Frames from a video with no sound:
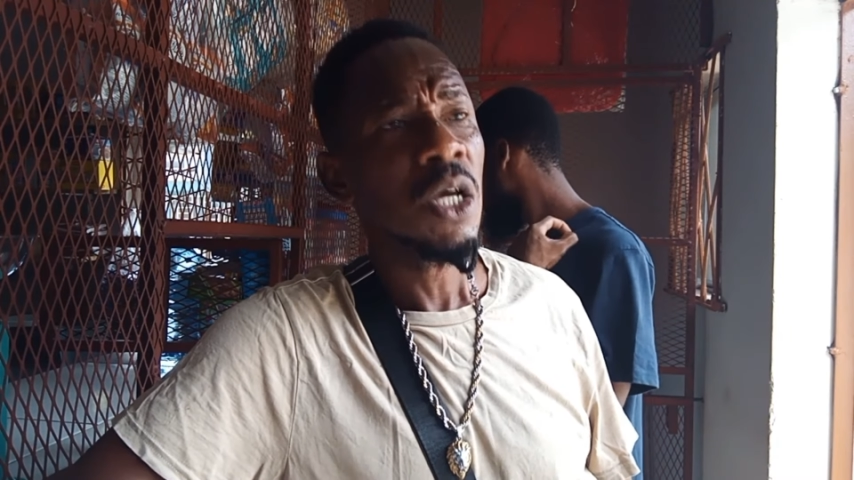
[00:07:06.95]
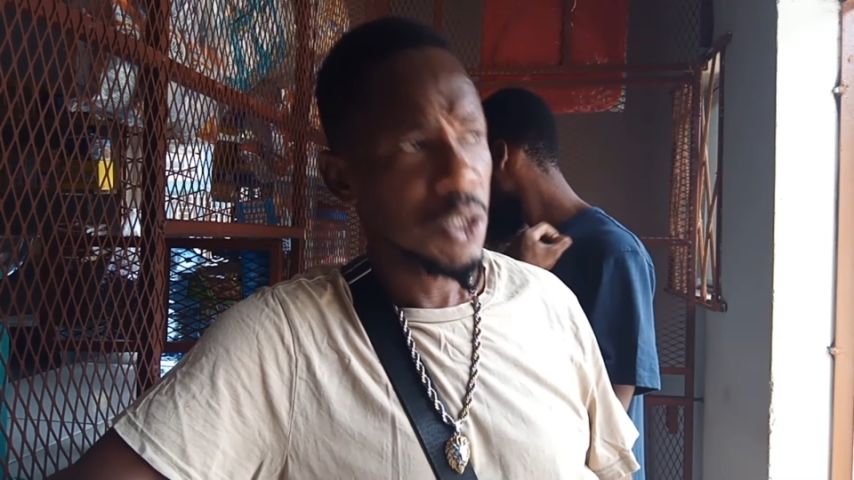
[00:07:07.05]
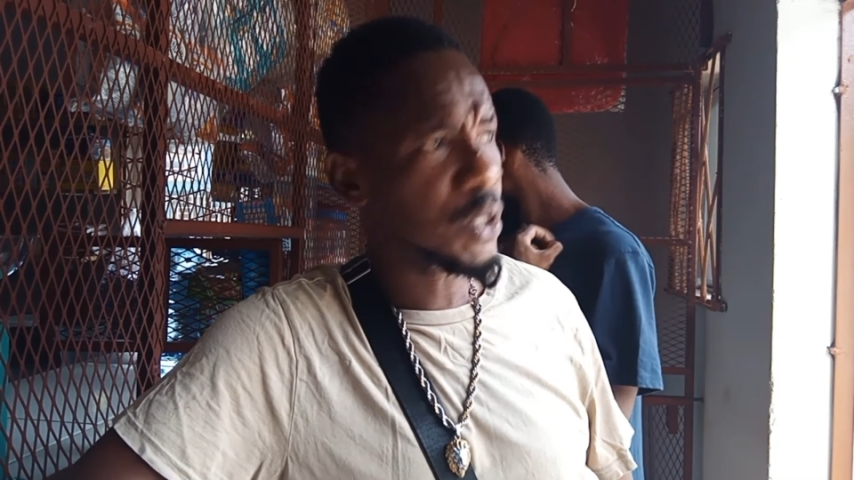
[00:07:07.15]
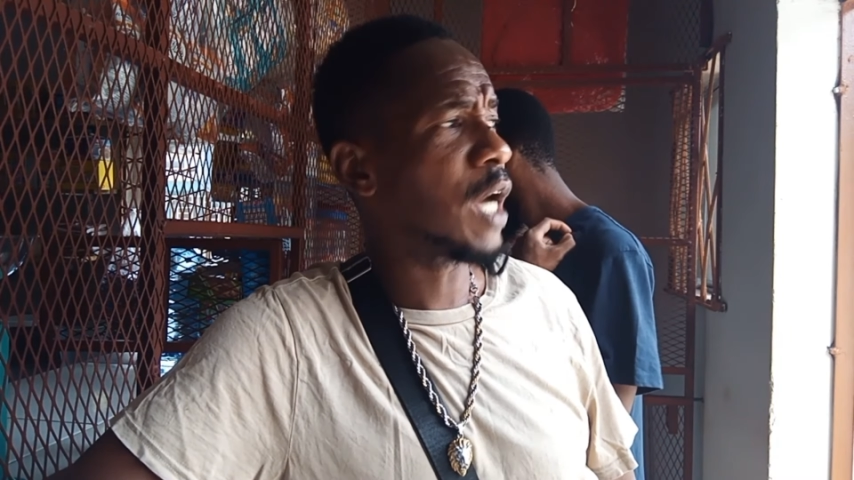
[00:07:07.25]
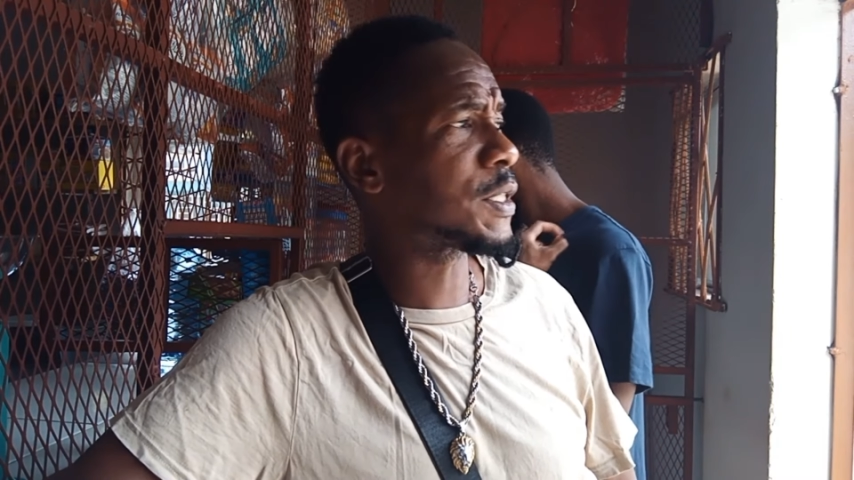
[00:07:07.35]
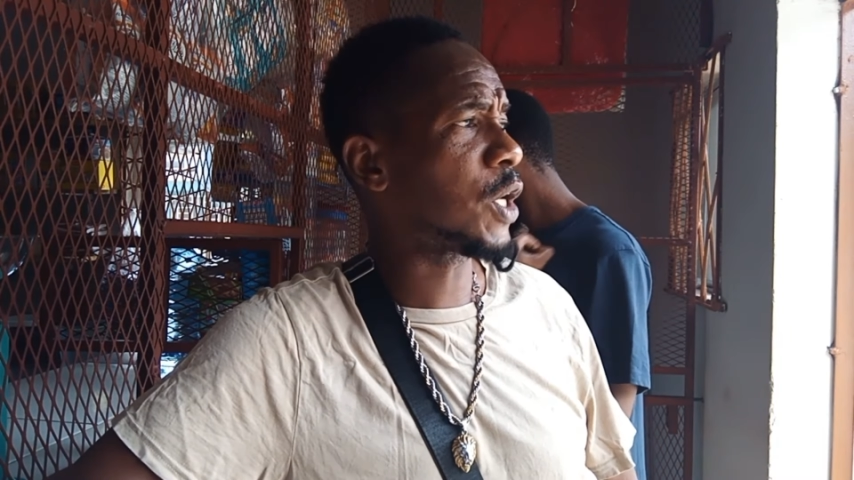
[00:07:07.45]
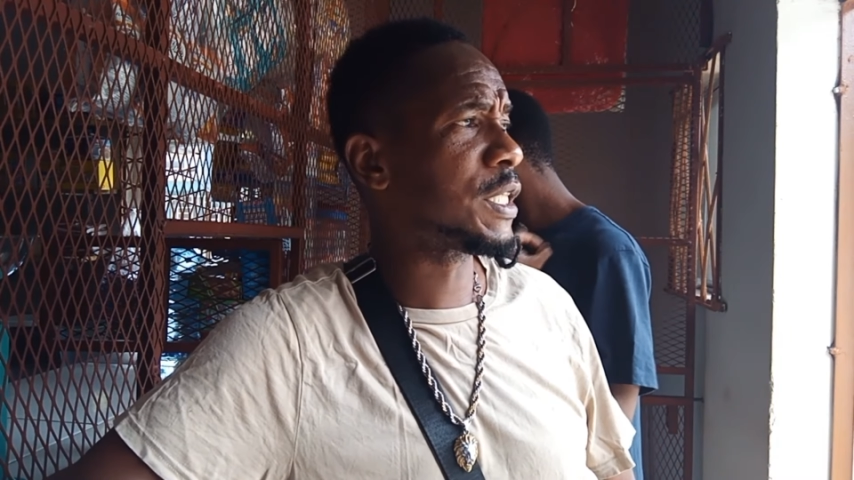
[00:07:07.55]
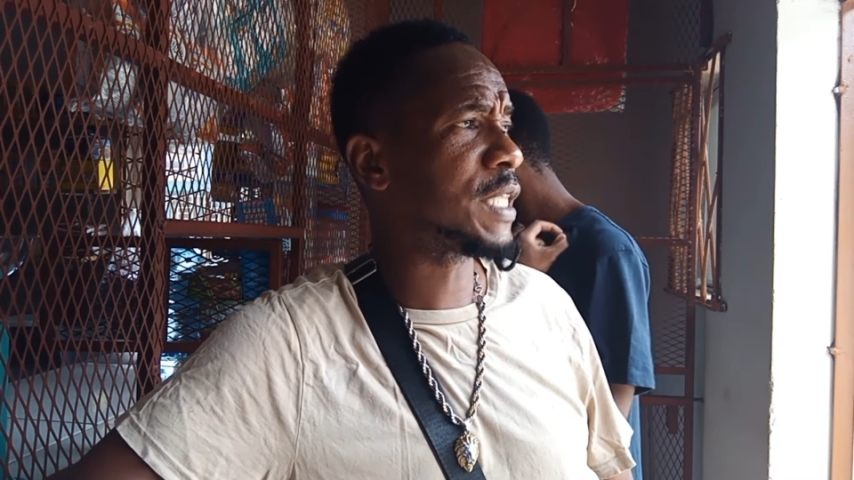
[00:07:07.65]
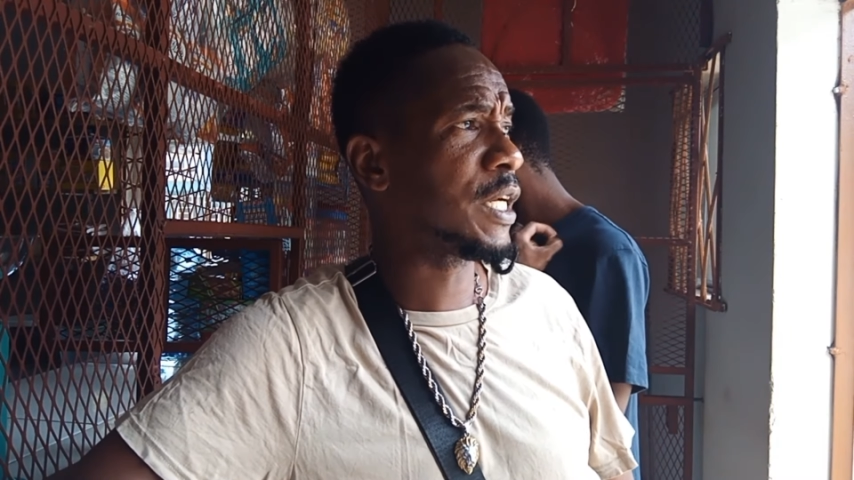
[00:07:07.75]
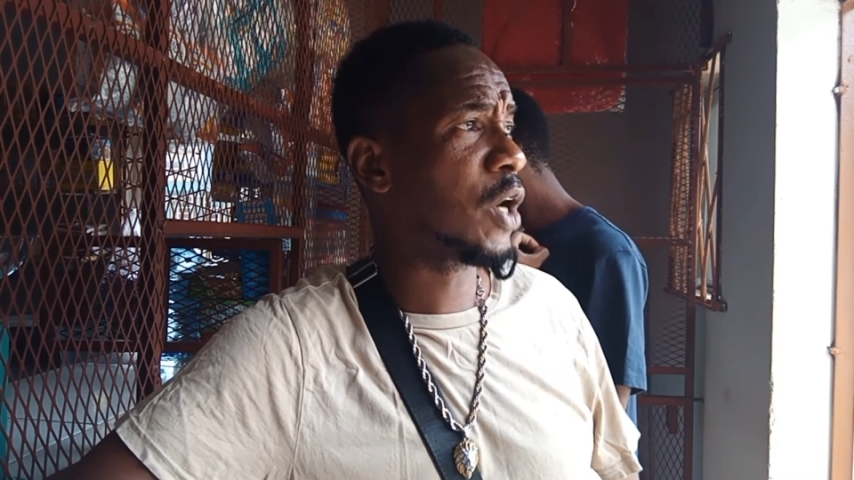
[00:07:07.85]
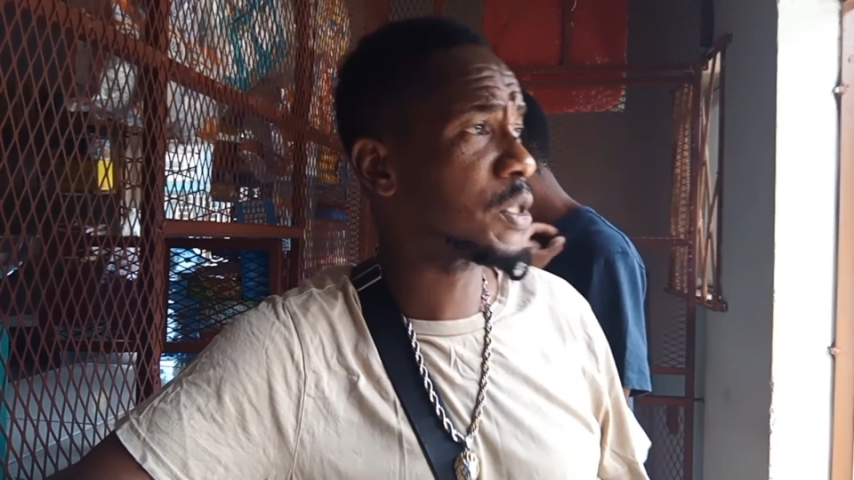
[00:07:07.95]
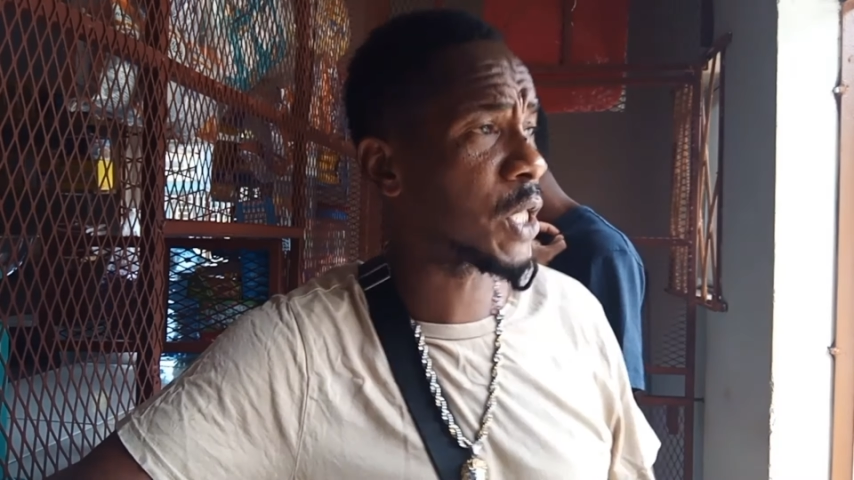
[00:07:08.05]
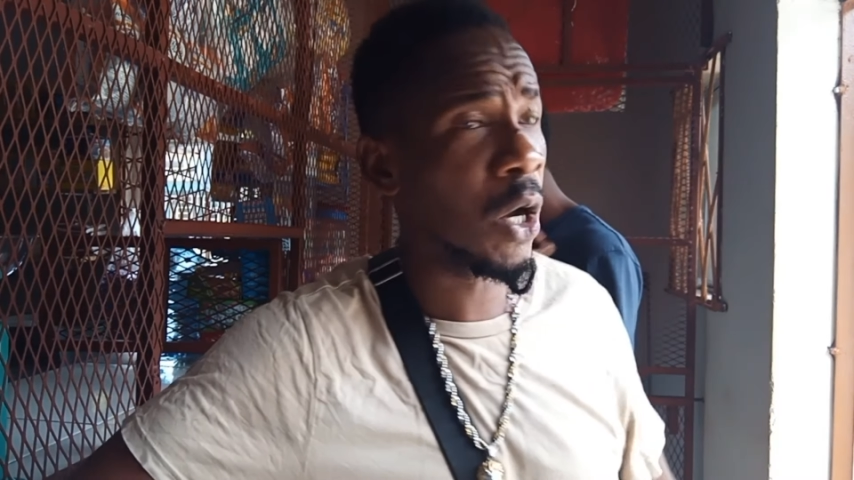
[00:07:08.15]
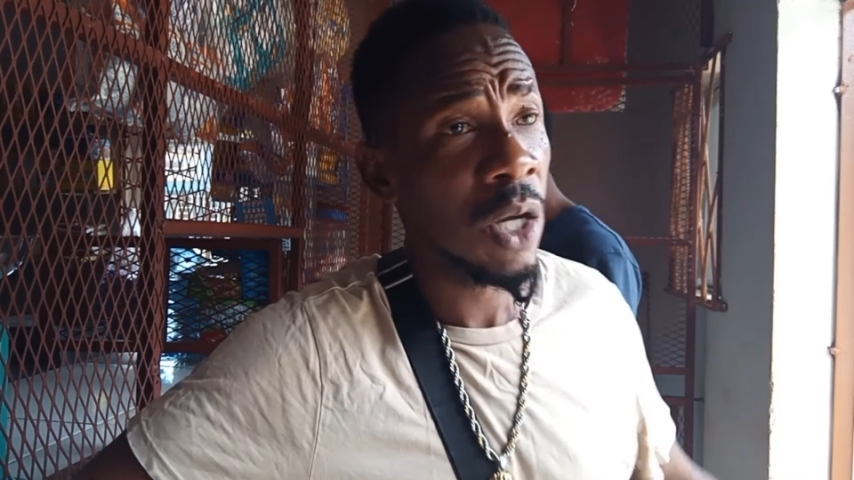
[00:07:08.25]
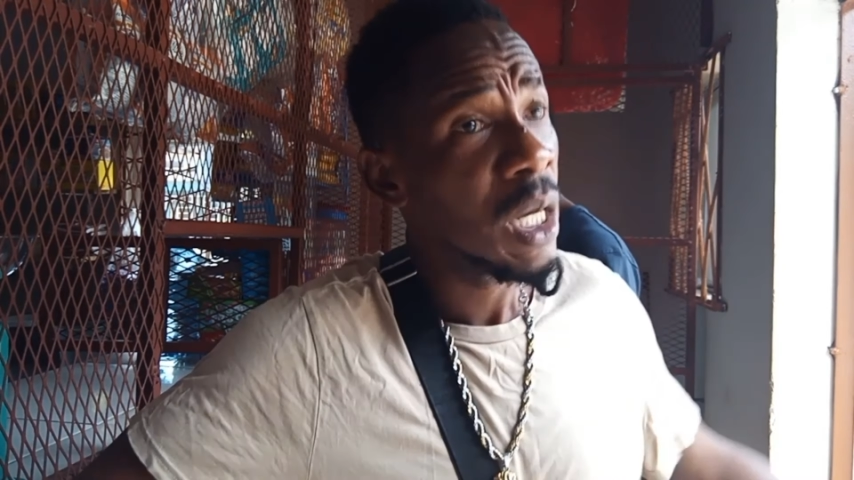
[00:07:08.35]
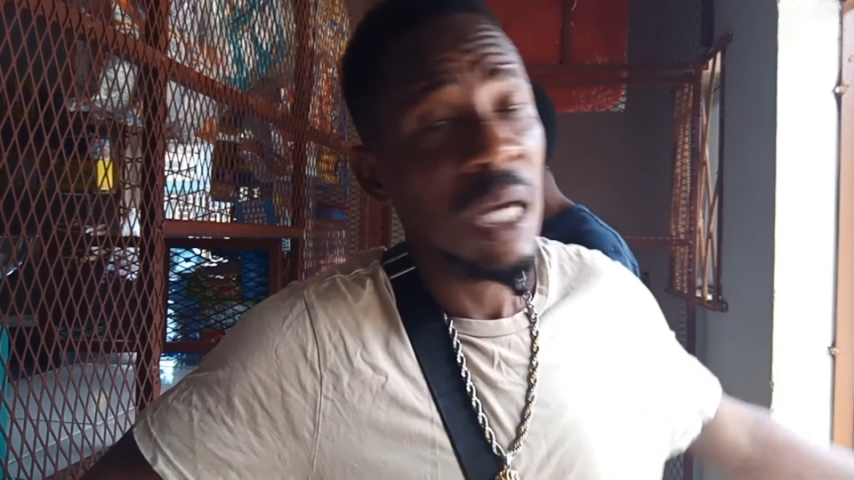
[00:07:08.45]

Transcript: So I saw the thing go. So